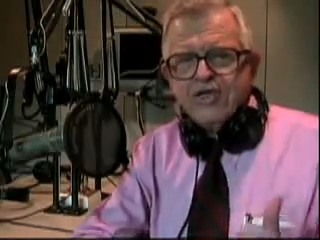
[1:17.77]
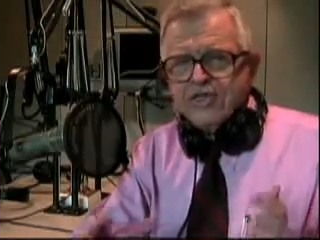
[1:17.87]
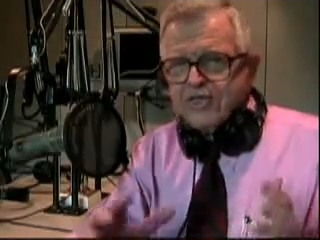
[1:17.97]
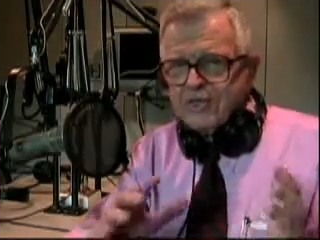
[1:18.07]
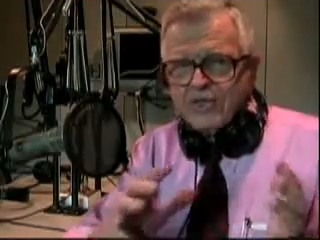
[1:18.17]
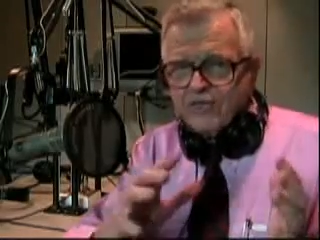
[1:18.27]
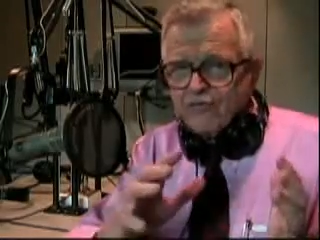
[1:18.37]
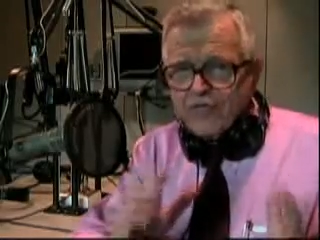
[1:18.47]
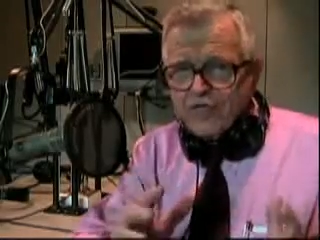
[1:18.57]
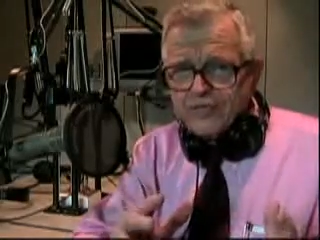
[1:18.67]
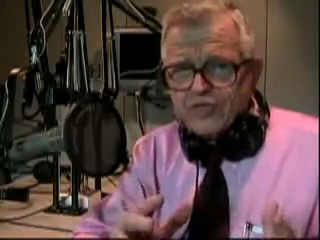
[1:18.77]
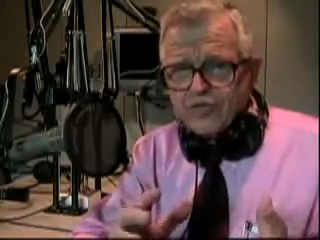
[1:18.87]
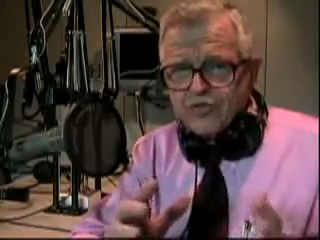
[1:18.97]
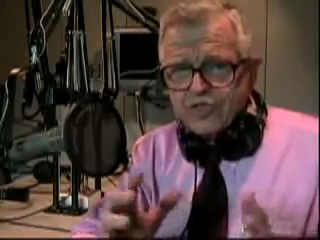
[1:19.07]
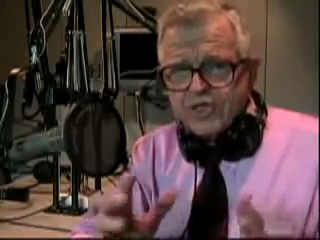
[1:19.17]
to look at films
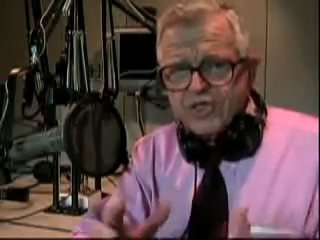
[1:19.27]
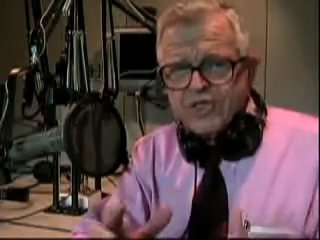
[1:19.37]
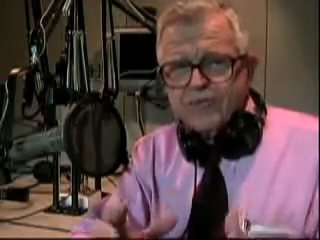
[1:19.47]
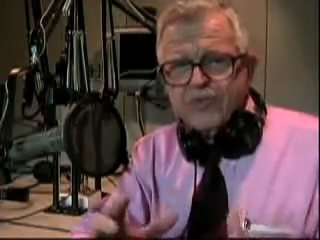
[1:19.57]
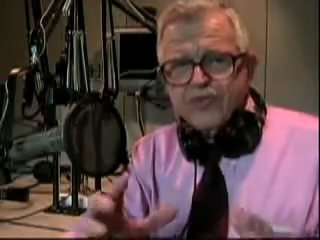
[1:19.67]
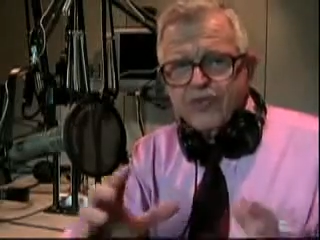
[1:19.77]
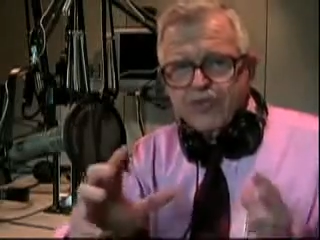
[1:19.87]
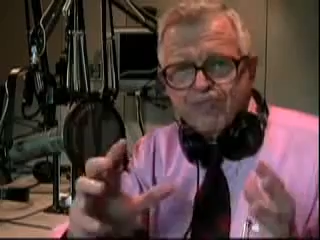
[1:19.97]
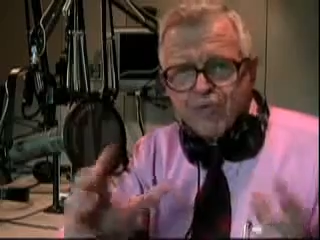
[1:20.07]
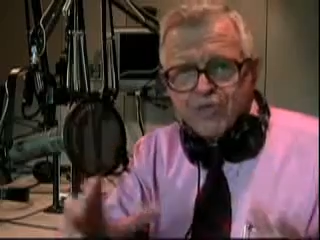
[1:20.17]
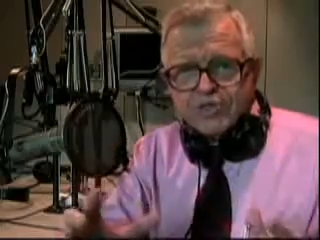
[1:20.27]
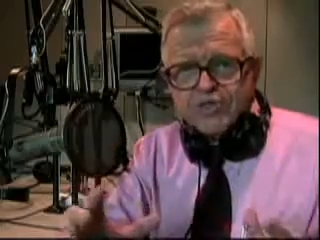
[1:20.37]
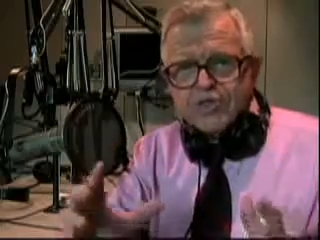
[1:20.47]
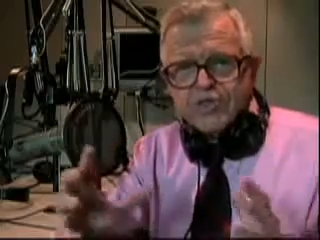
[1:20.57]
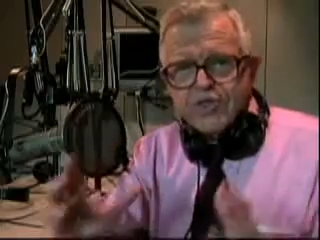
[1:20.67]
and critique them, to read books
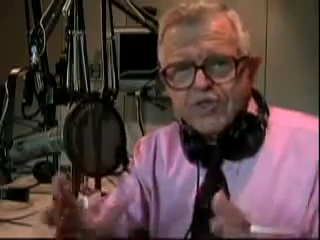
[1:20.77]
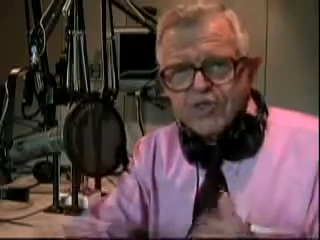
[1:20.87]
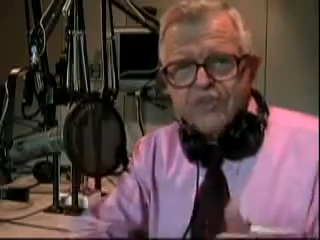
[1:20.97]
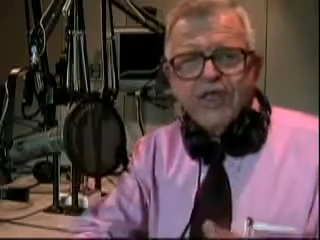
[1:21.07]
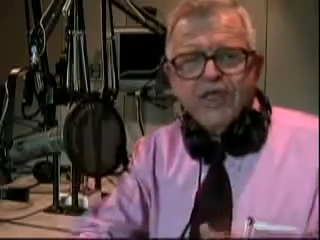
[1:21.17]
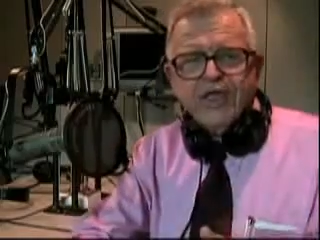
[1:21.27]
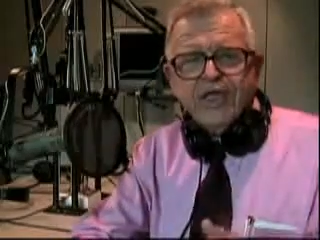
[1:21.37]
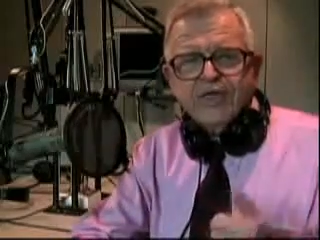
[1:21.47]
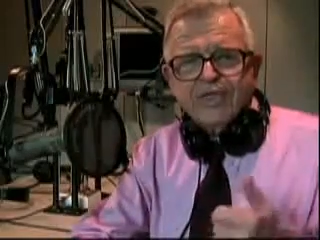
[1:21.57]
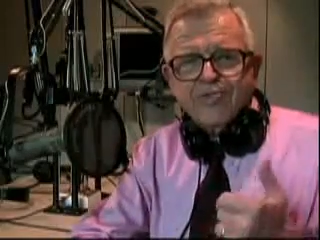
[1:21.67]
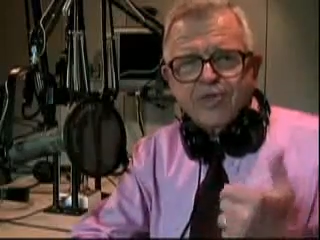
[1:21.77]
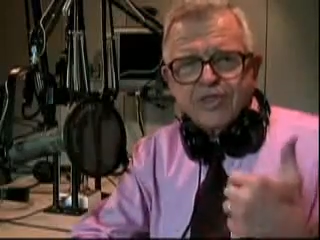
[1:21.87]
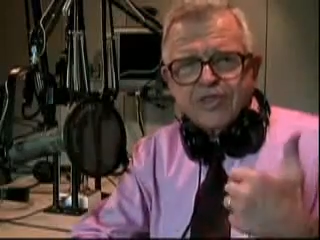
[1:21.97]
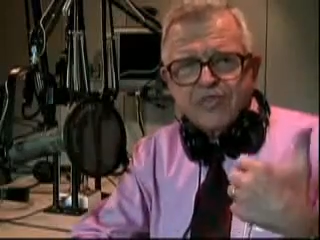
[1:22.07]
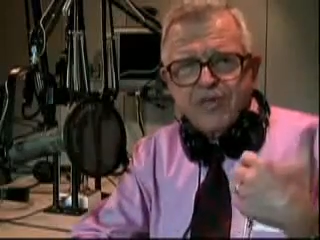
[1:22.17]
and critique them, and to
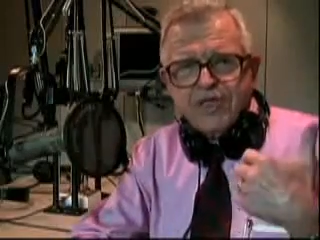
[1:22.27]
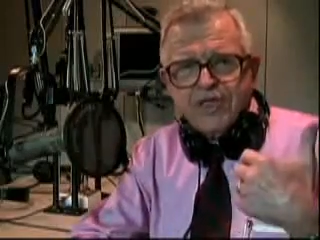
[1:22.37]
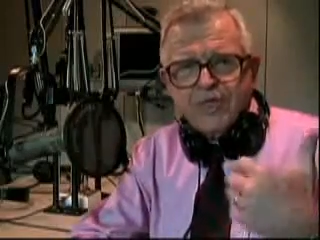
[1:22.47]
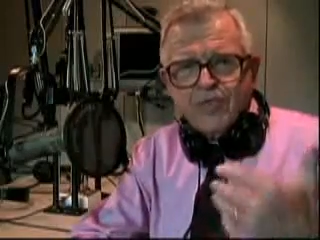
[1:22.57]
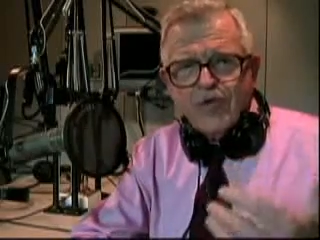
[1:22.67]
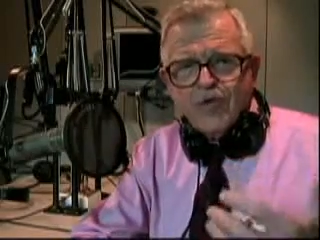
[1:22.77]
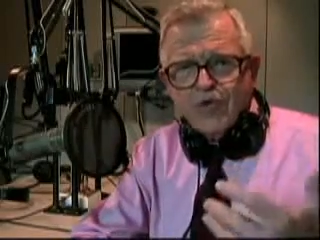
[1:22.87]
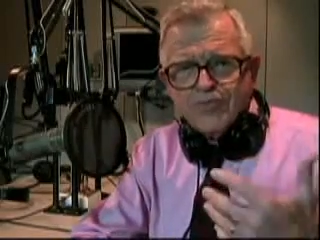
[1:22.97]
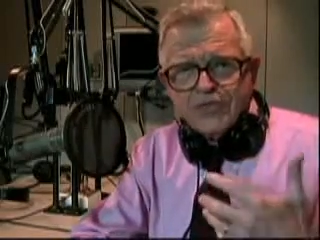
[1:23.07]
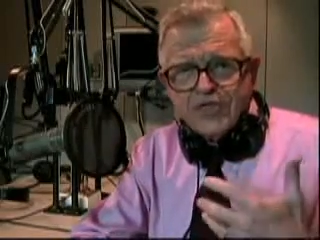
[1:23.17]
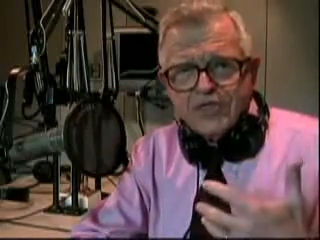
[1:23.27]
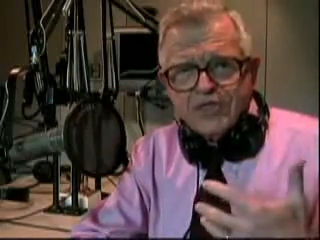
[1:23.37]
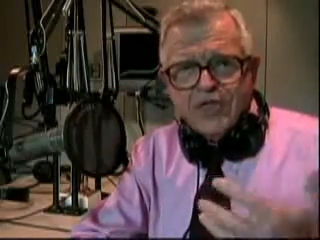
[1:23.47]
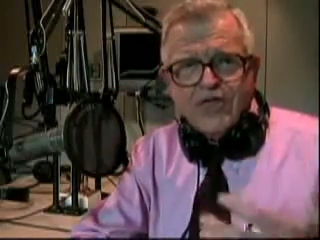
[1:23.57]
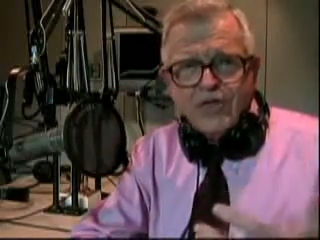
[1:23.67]
participate in website
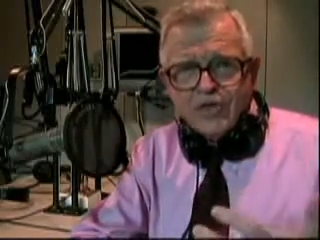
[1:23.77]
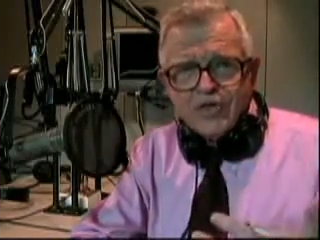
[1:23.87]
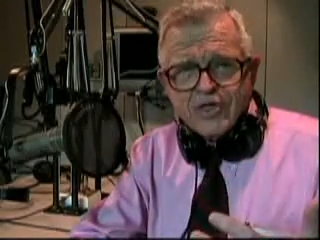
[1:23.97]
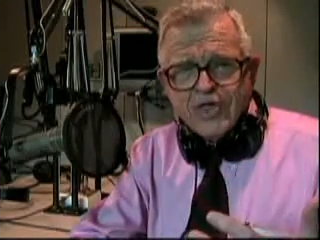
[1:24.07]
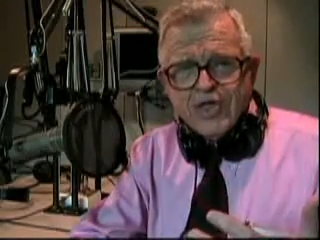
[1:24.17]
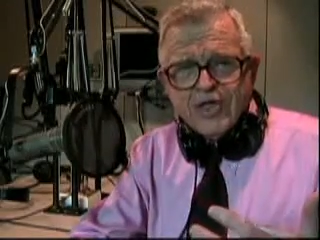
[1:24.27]
dialogue.